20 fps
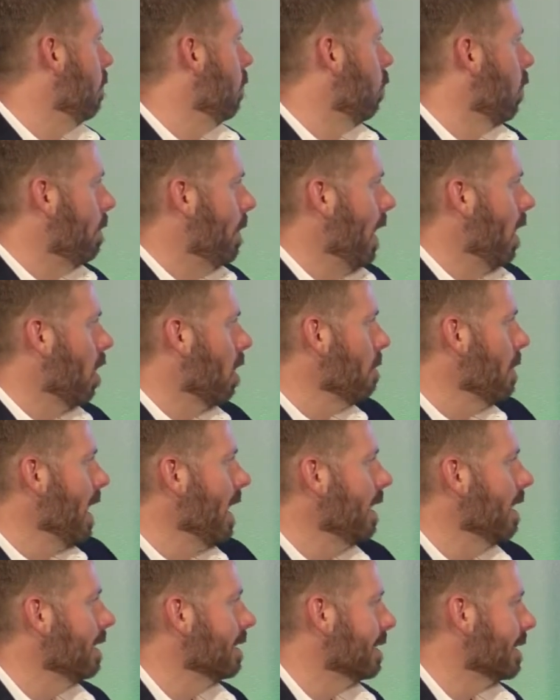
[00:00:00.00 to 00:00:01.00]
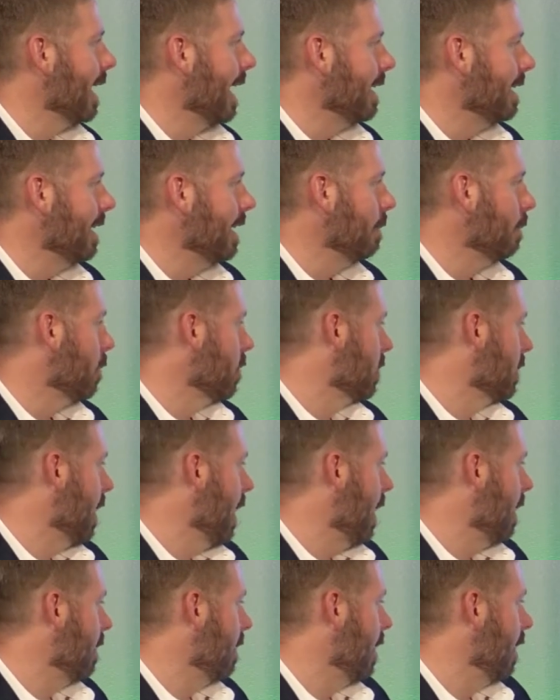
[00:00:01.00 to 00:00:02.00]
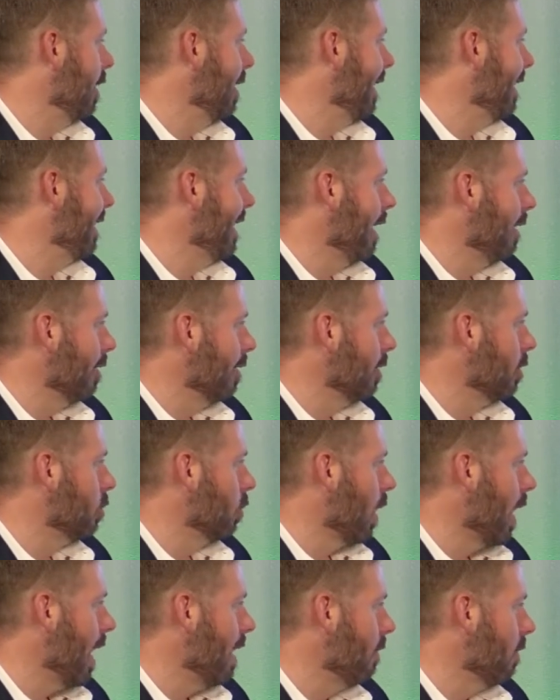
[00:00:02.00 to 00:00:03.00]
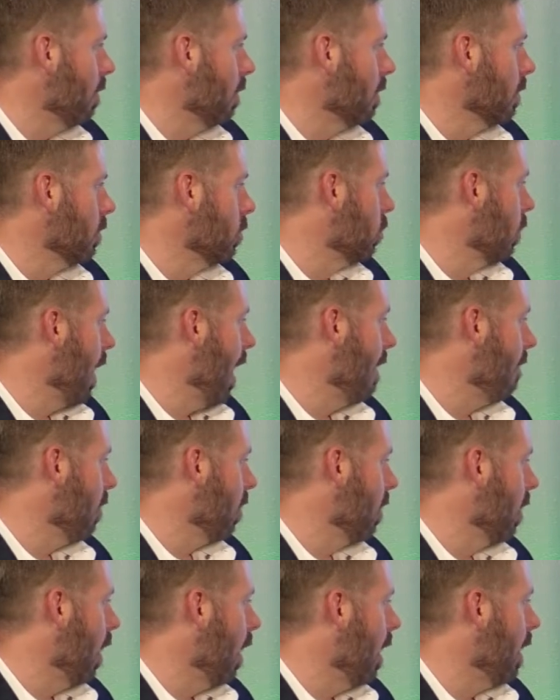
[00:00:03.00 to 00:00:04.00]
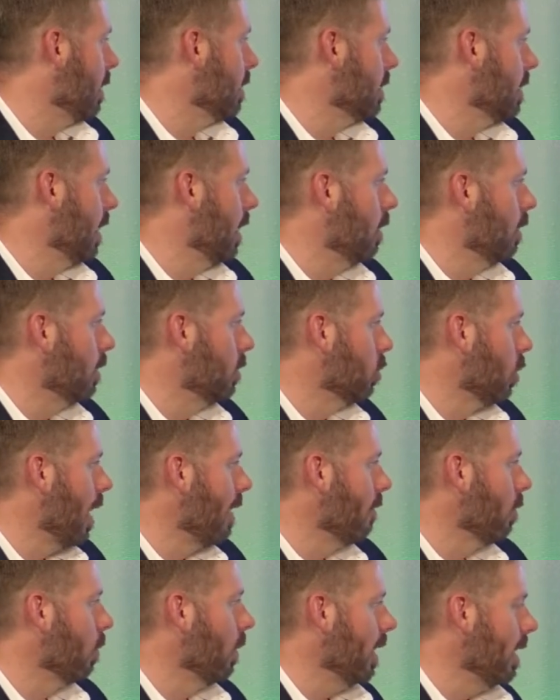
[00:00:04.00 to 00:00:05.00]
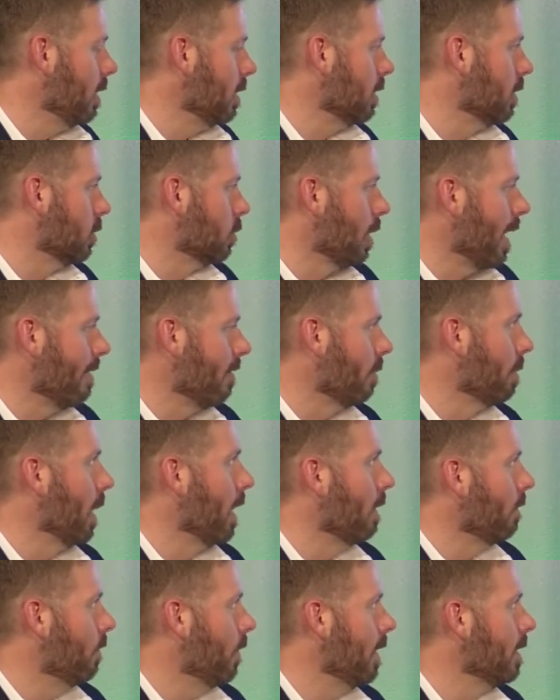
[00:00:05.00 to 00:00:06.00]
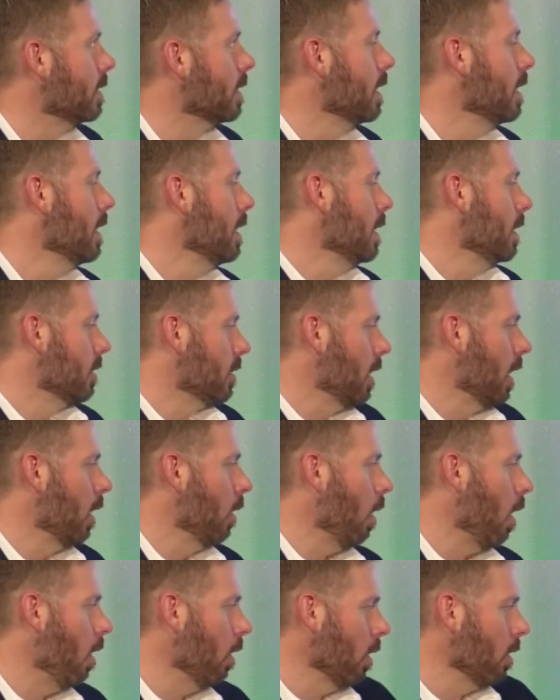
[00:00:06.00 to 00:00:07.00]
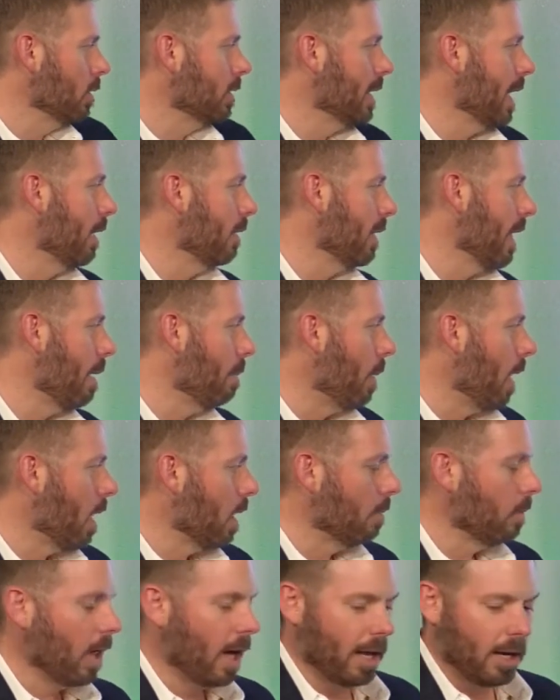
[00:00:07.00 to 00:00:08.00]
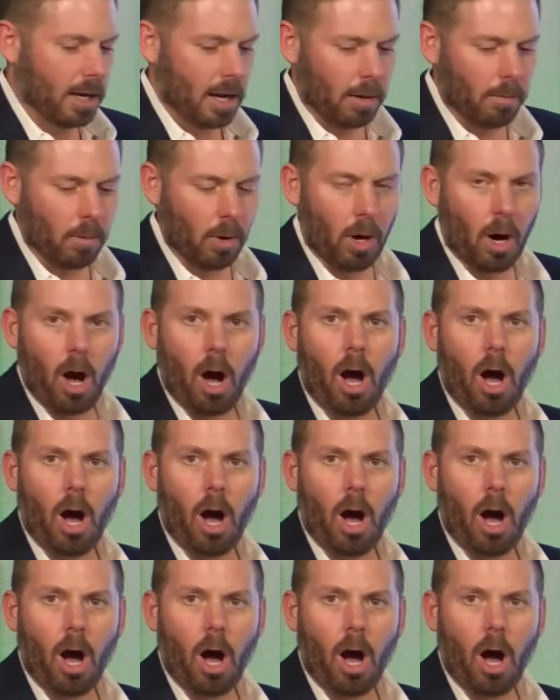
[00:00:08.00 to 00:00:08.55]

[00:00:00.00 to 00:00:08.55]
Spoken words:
Repair and maintenance 19%. Then you get down to the driver costs, and driver wages, driver benefits. So all goes down to that bottom line number.